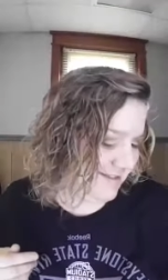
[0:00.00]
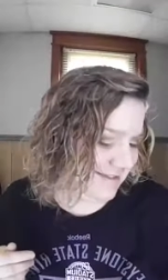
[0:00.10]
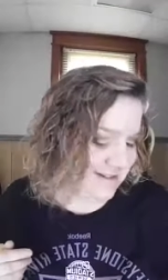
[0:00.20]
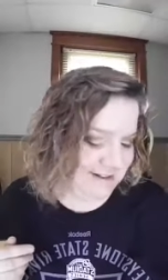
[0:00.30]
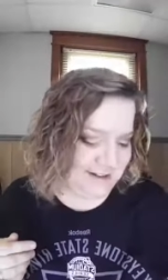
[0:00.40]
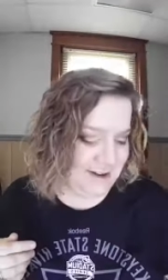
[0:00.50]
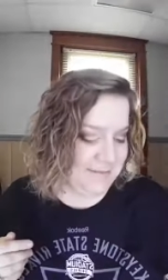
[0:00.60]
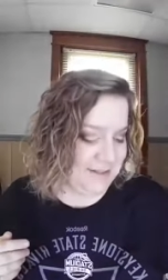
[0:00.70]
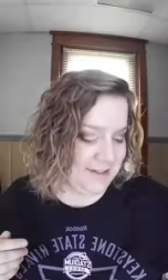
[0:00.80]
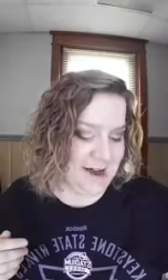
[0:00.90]
Ugh,
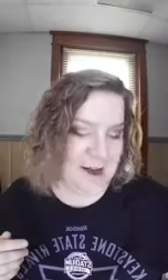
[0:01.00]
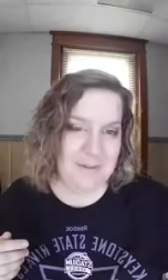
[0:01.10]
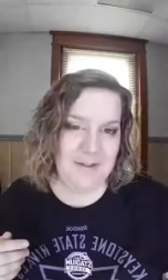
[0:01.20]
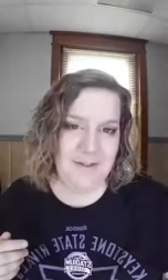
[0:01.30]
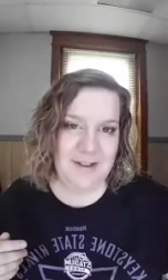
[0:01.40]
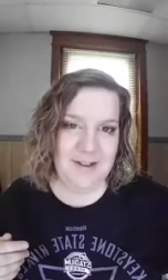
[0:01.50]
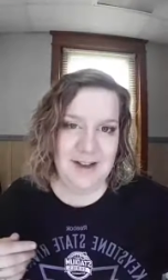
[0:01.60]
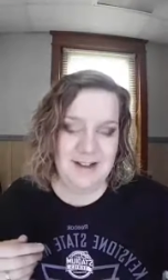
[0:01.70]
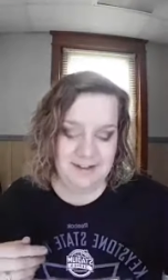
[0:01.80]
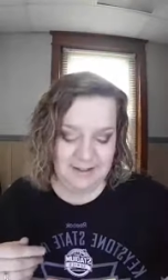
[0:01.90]
I'm so happy for you
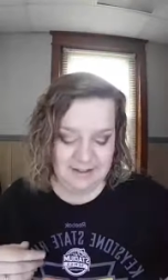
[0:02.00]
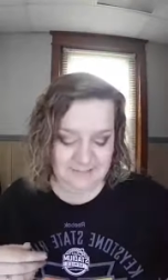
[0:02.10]
guys.